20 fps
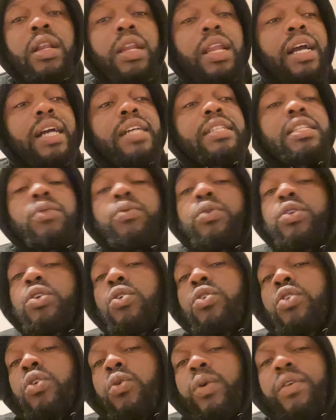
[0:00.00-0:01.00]
Like I said, we
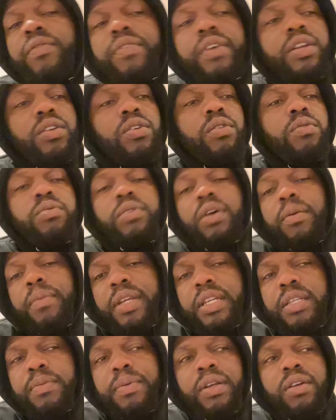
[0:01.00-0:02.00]
don't know whether or not, I
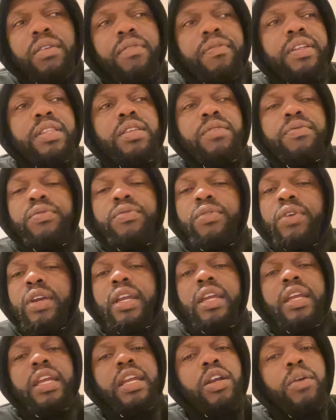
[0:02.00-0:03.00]
mean, he's been convicted for
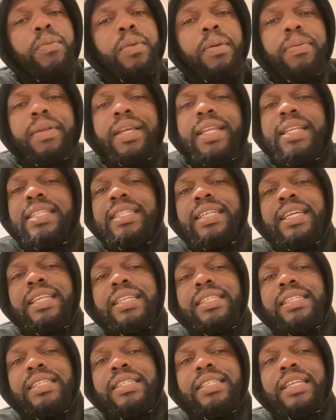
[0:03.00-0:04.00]
it. He could be pleading
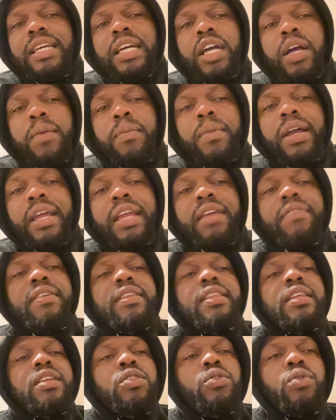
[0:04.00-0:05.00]
innocence. But if he
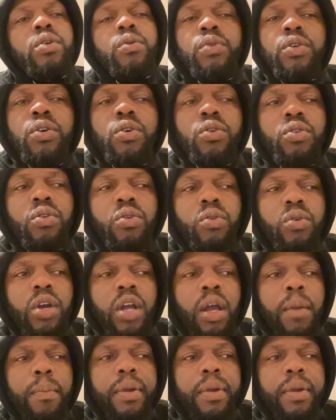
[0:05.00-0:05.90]
did do it, we don't know.